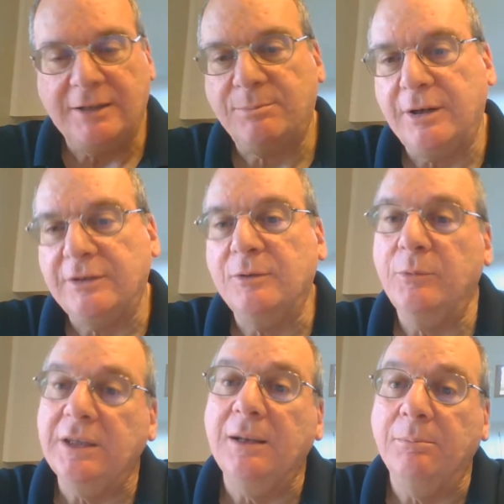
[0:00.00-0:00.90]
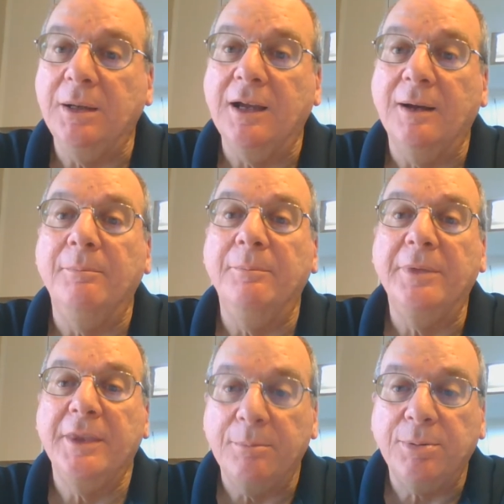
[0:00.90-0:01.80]
president would then become
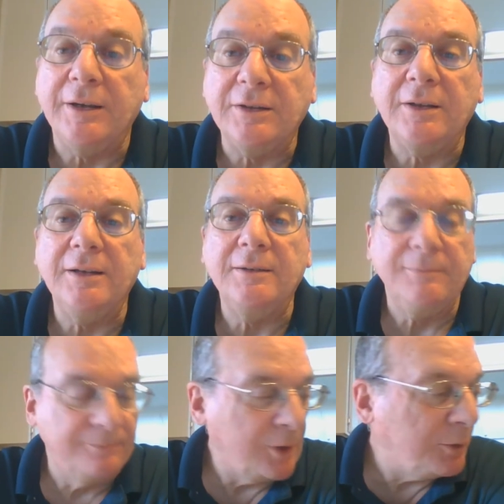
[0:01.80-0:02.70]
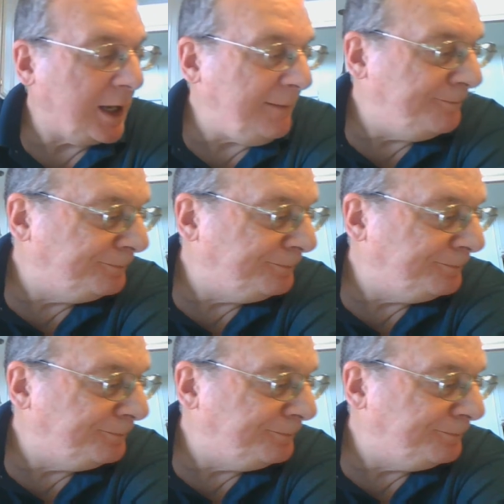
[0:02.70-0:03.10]
the president. Okay?